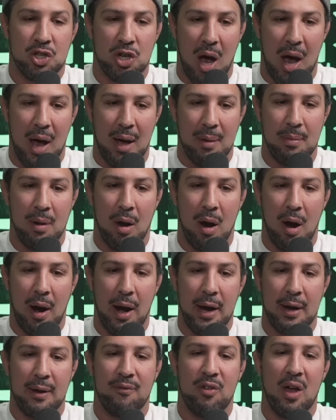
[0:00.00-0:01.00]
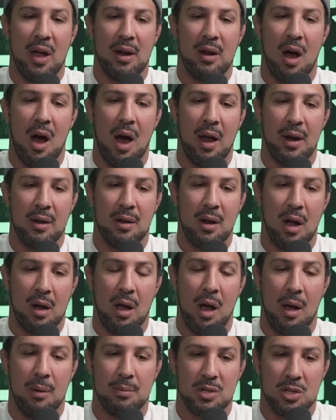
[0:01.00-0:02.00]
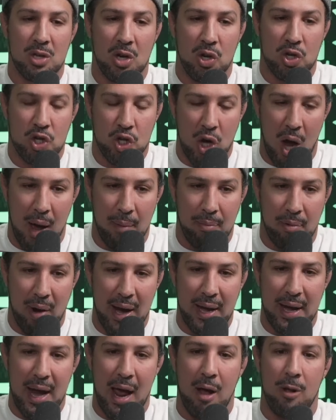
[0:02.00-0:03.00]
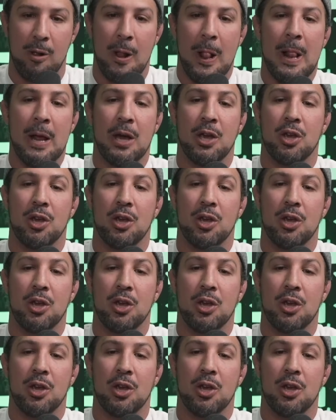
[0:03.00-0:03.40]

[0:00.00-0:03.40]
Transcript: shop. All right. If you head to onnit.com shop right now,